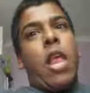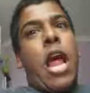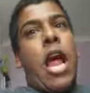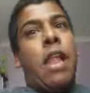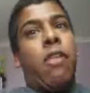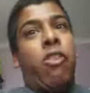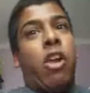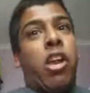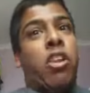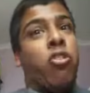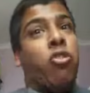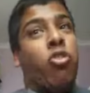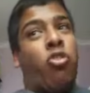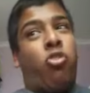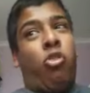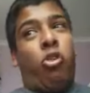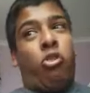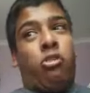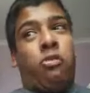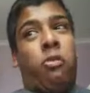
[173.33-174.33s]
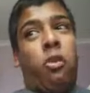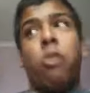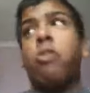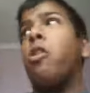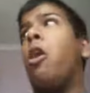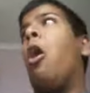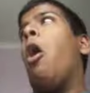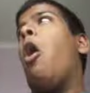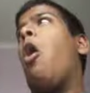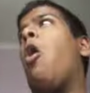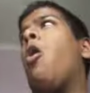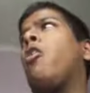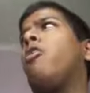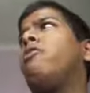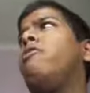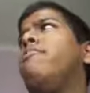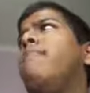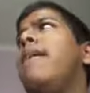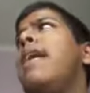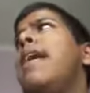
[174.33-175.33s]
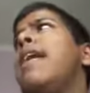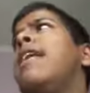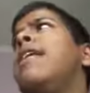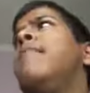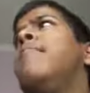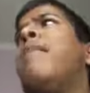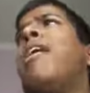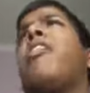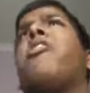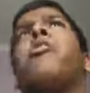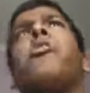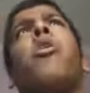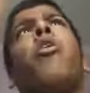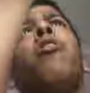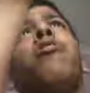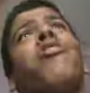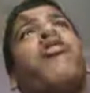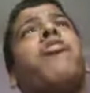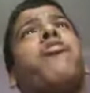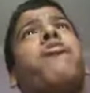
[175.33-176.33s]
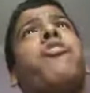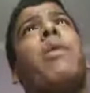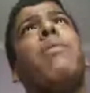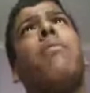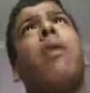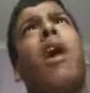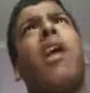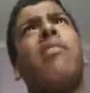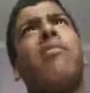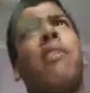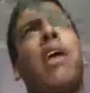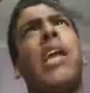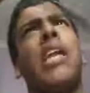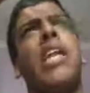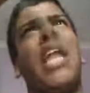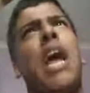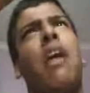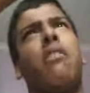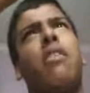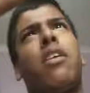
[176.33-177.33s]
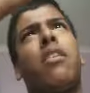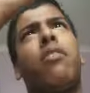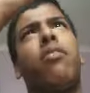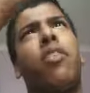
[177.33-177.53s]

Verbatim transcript: and then start to looking, oh man, my car just flipped upside down, you can